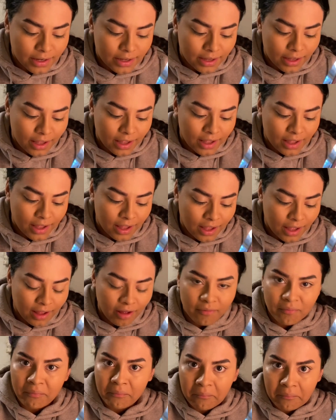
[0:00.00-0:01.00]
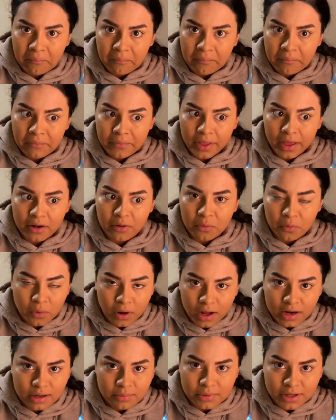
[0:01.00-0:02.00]
I don't
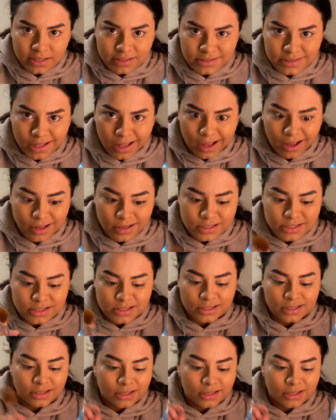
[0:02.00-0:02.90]
want a mustache.